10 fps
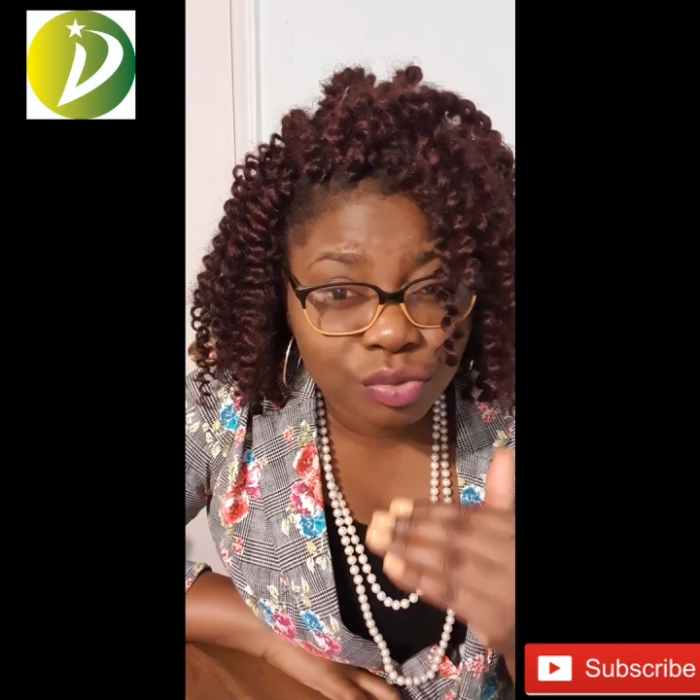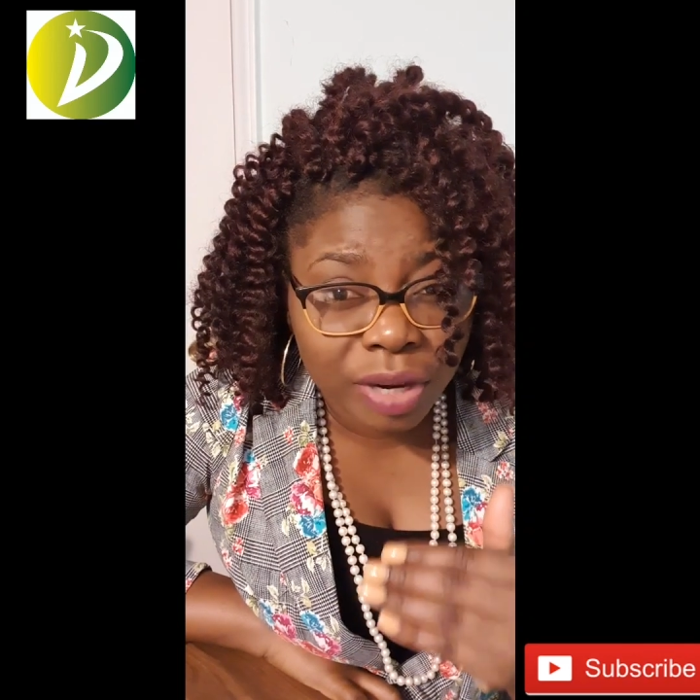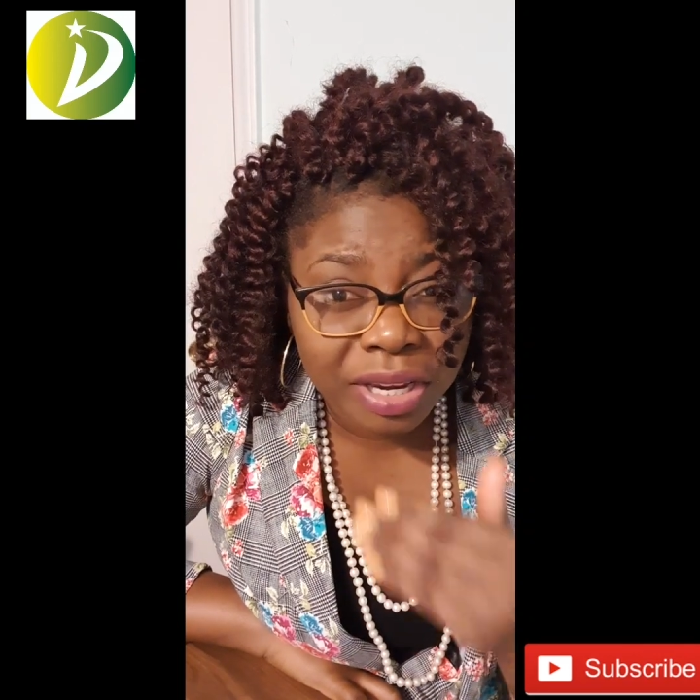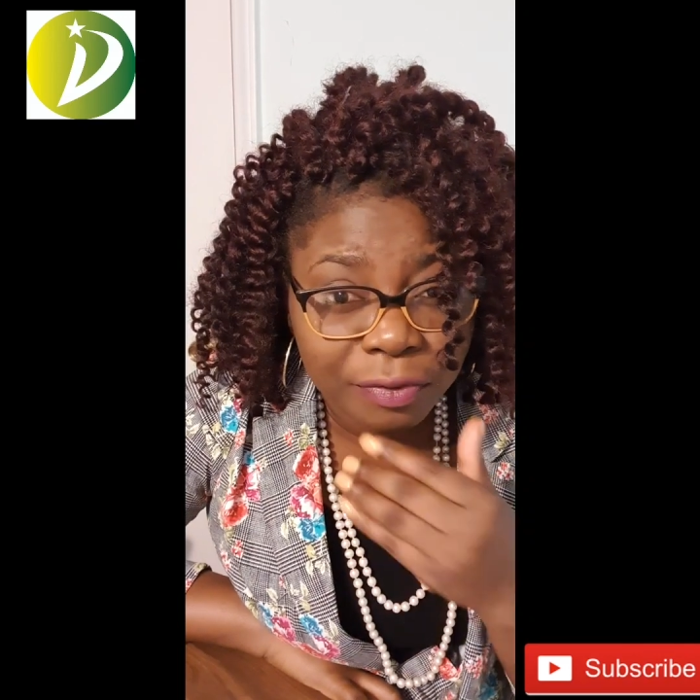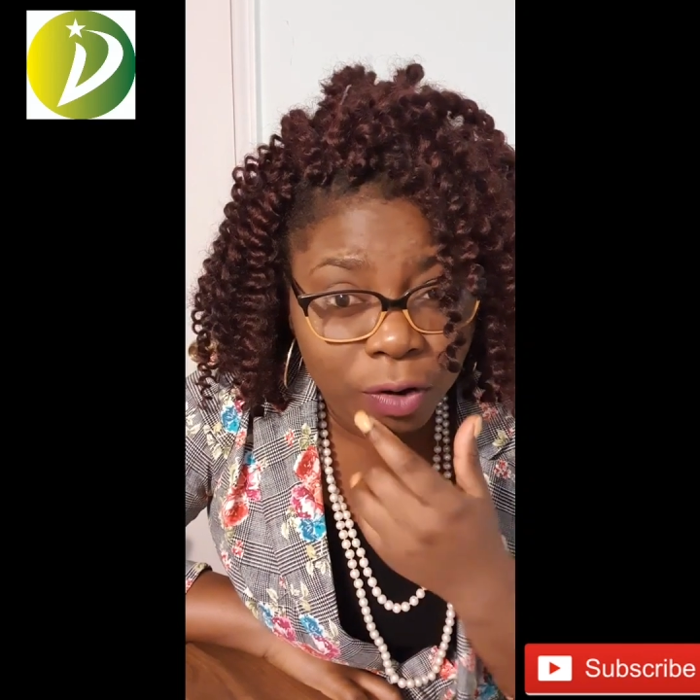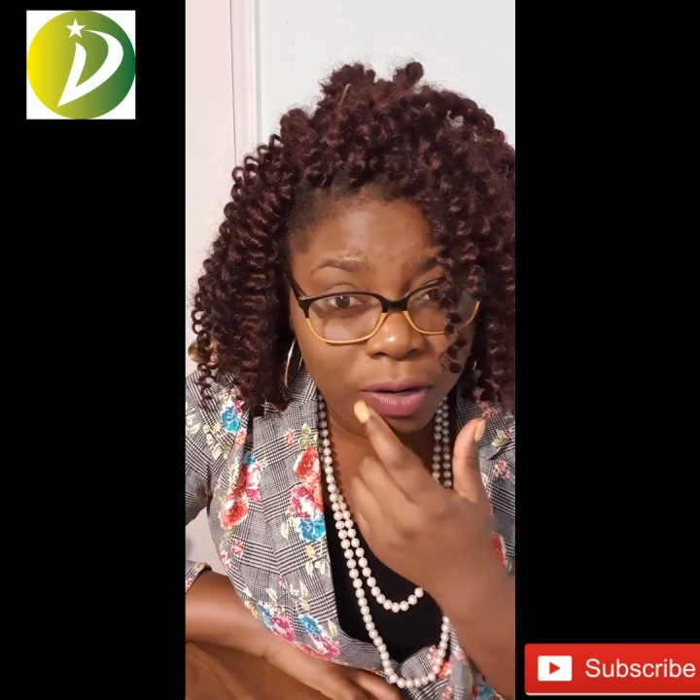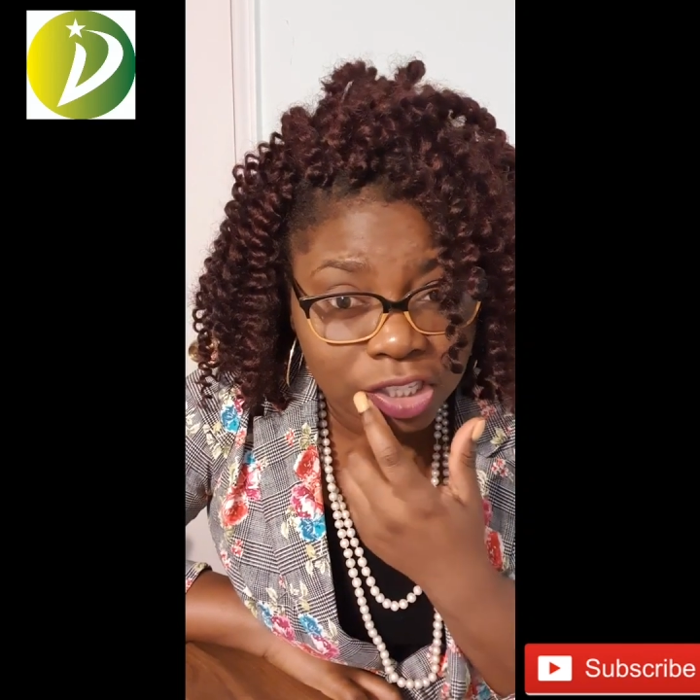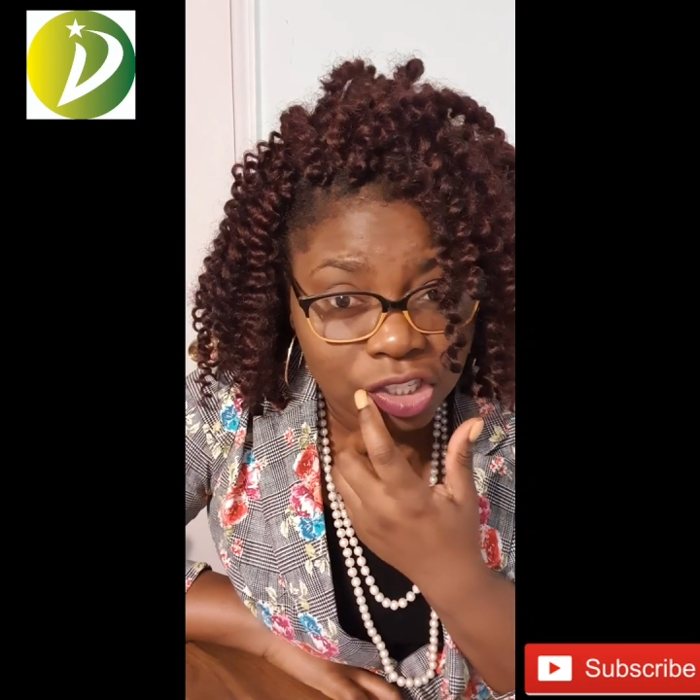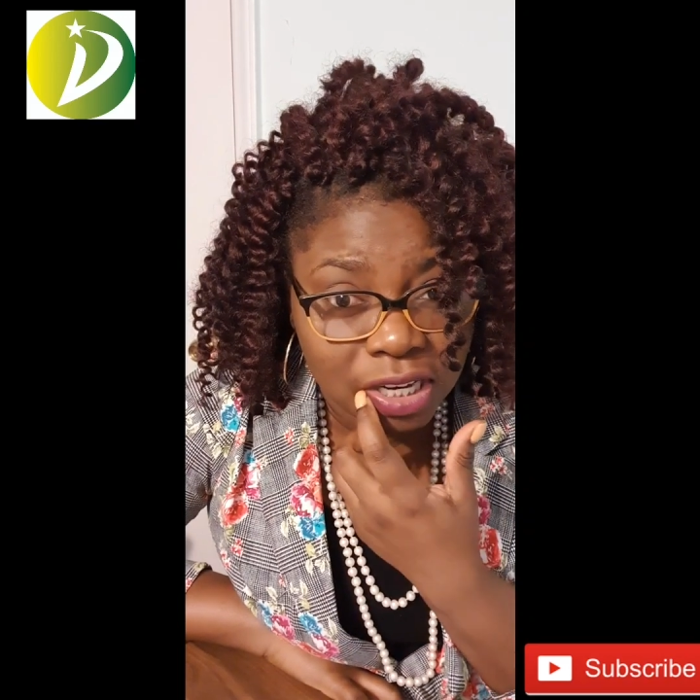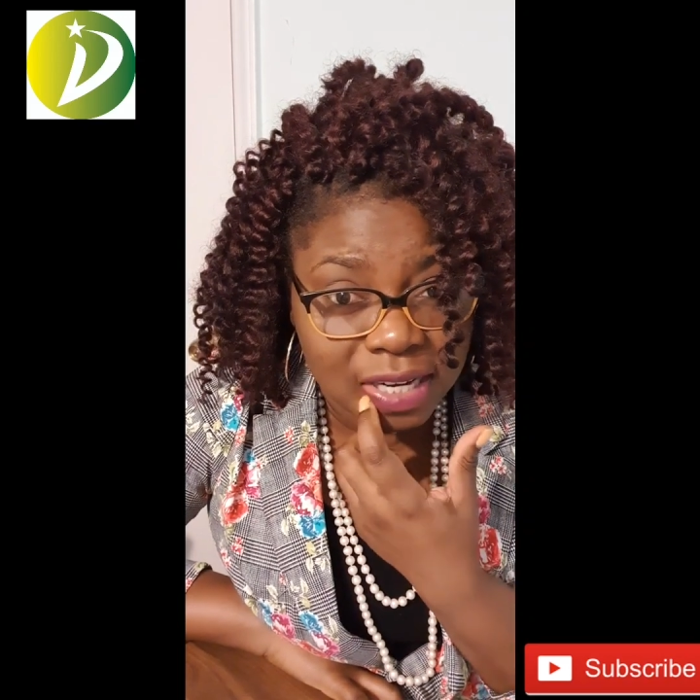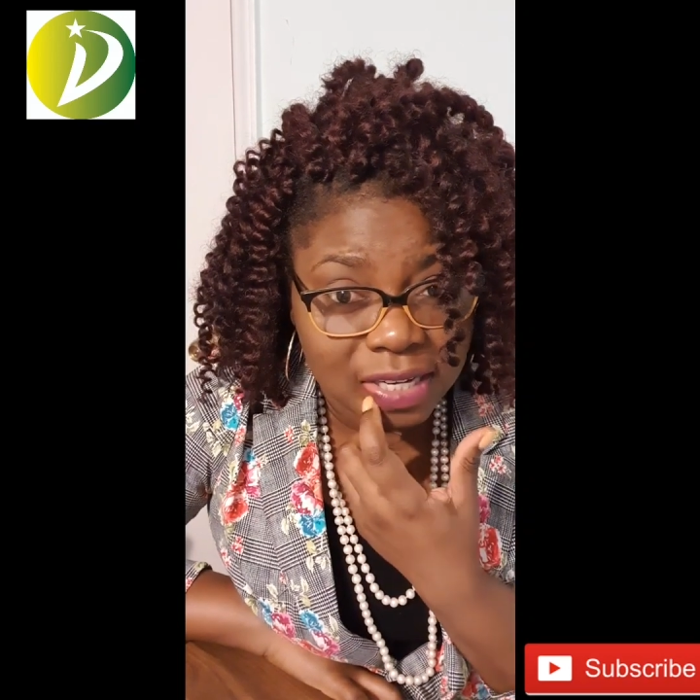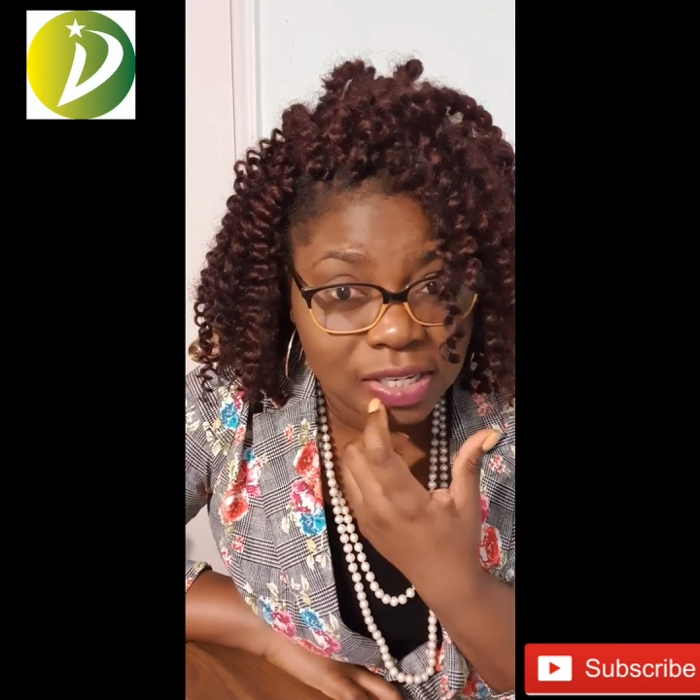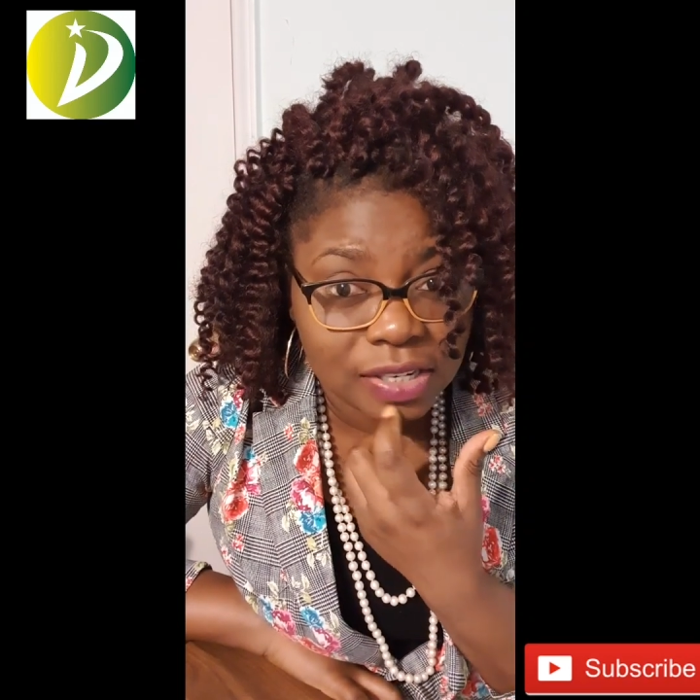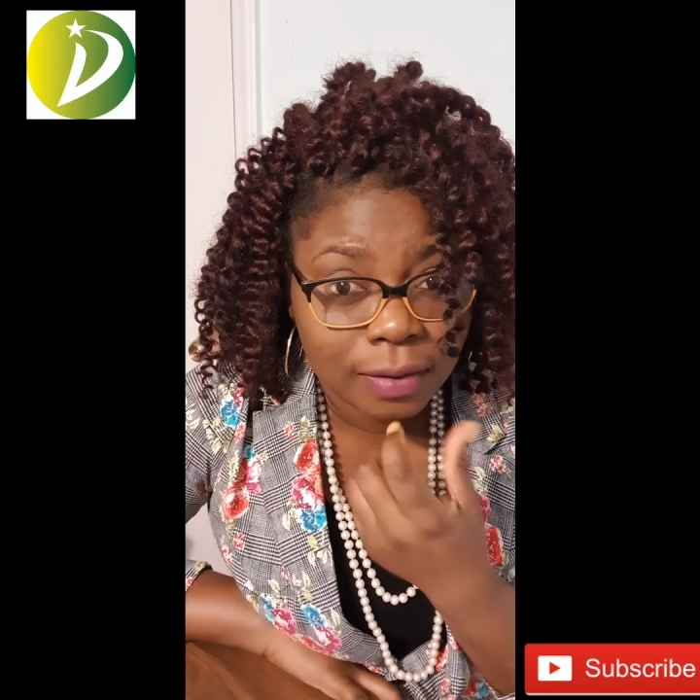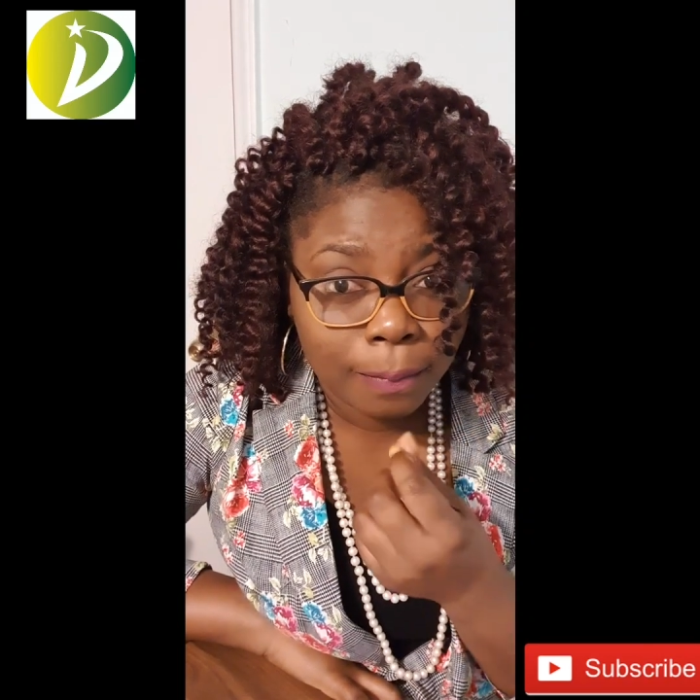ready for a change.